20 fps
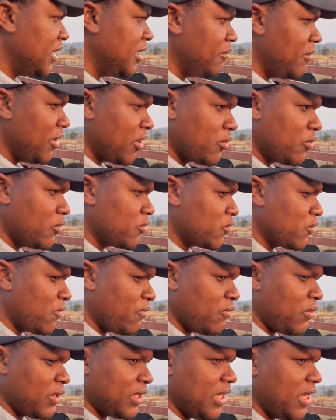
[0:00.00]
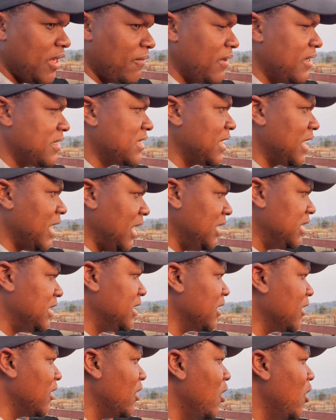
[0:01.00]
make use of whatever it's
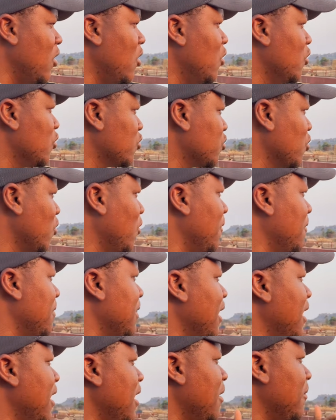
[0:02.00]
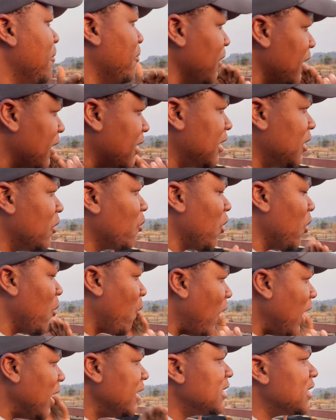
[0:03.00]
getting. So we
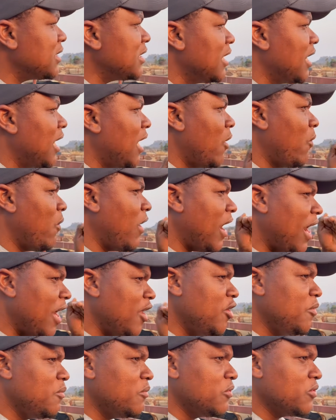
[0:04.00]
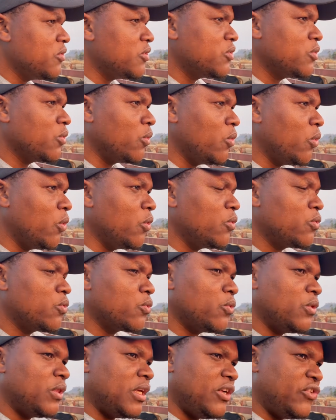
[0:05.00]
want our animals to go
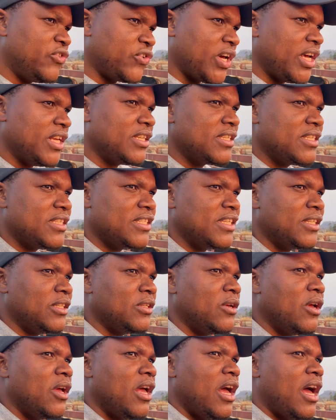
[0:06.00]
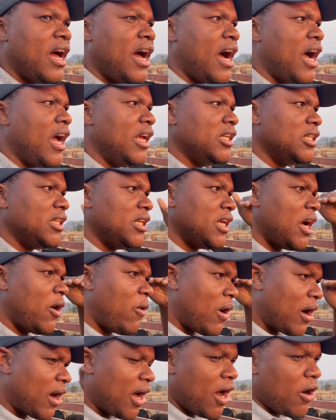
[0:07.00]
through the dry season,
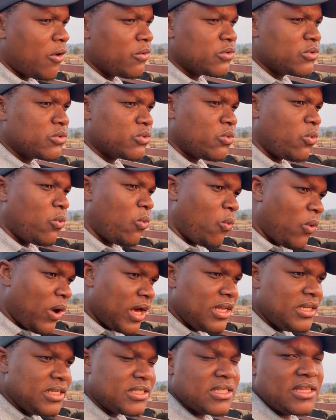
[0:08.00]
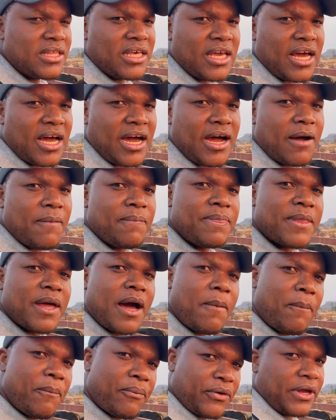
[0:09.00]
our cows, whilst they are
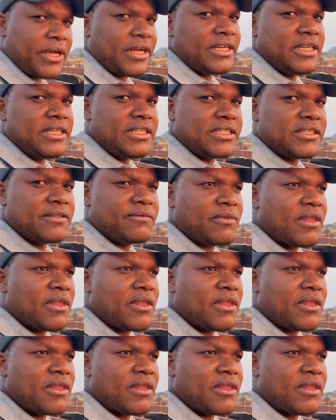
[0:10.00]
pregnant.